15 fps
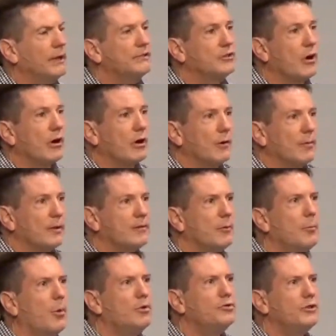He's talking about the
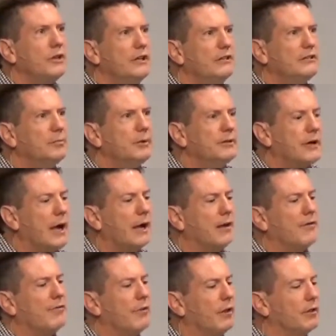most intimate kind
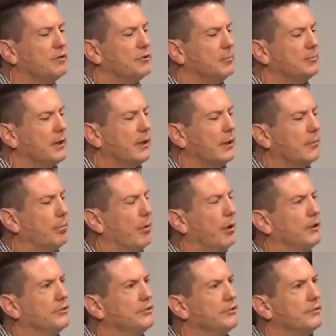of fellowship taking
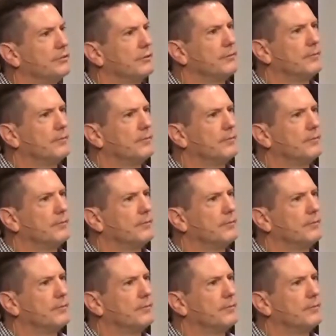place.